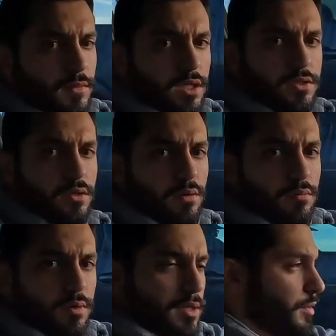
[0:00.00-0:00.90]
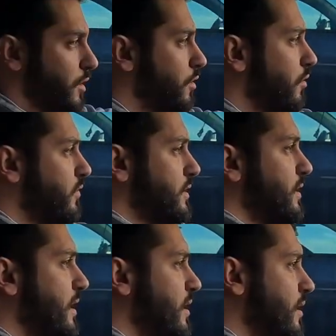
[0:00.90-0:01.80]
So what I'm going to go over
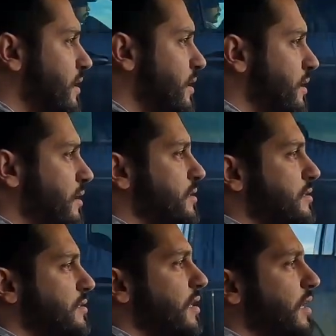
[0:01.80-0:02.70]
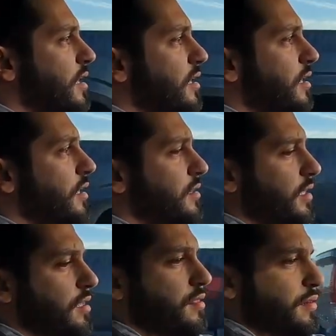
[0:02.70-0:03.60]
today is the
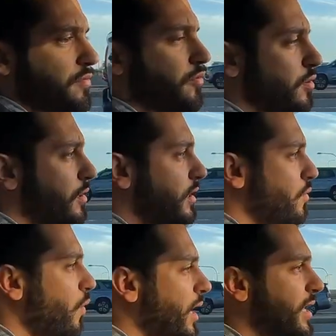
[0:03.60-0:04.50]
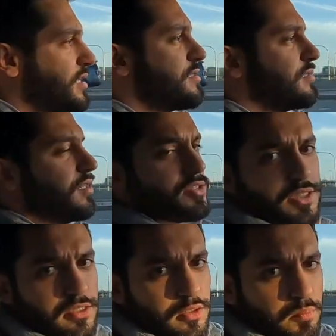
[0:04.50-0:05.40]
E34 and why it's such a
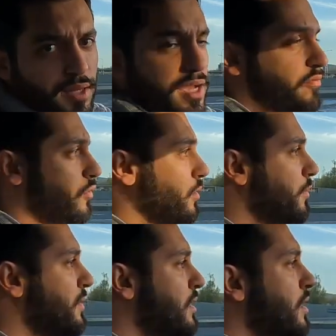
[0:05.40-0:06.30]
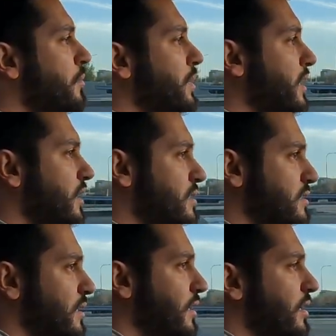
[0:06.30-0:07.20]
good platform.
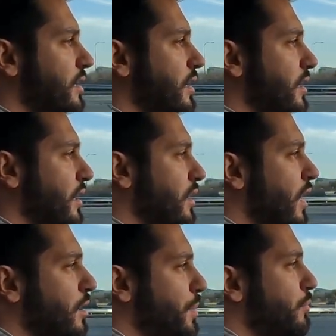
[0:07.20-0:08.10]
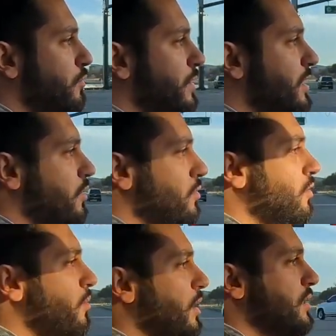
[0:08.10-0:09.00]
Because a lot of people really don't
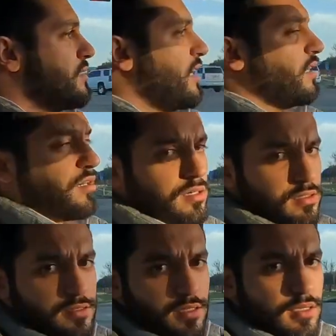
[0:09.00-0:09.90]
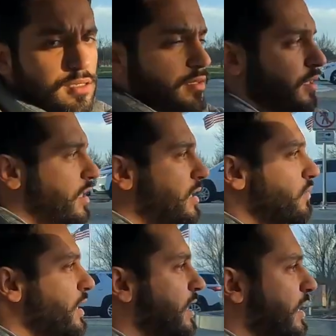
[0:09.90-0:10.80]
know about these kind of cars. They're kind of
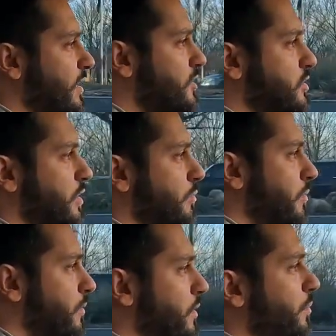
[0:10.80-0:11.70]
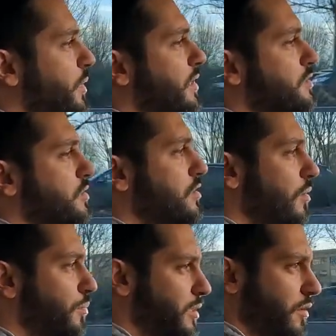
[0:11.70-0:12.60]
like a hidden gem because they're still
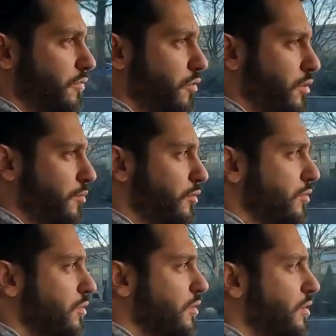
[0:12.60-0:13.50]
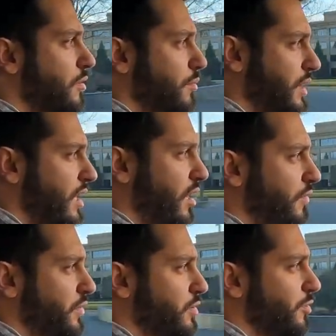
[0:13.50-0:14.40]
pretty affordable, but they
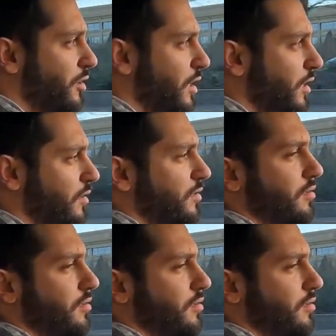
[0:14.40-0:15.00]
offer you a lot.